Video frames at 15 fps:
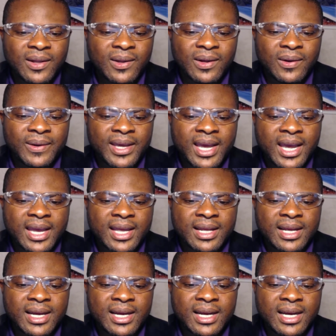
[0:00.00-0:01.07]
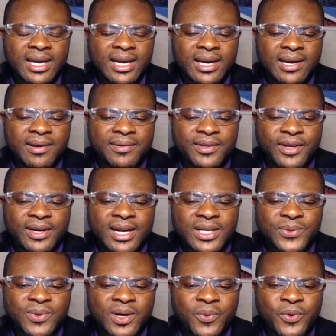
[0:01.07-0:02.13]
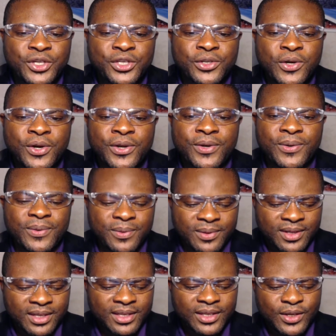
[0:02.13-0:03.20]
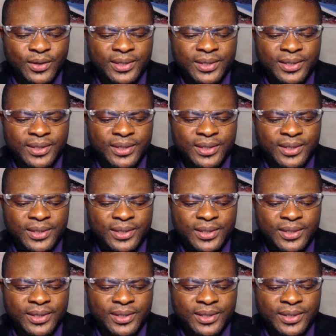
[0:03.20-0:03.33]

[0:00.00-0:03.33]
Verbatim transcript: okay uh, your network will show you your